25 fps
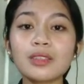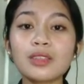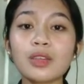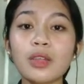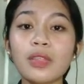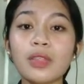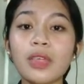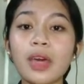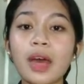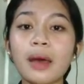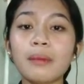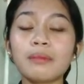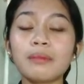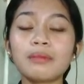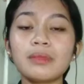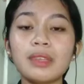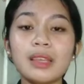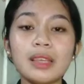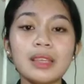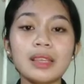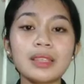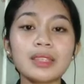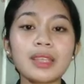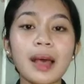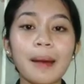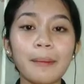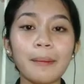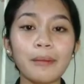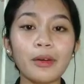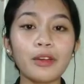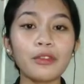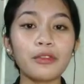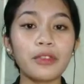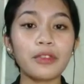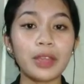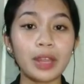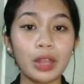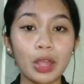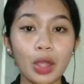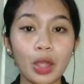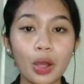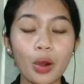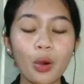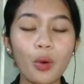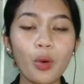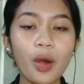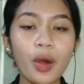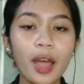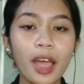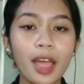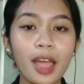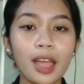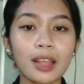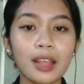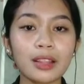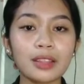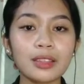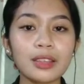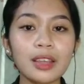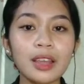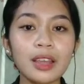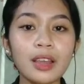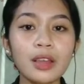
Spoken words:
to them the sample video and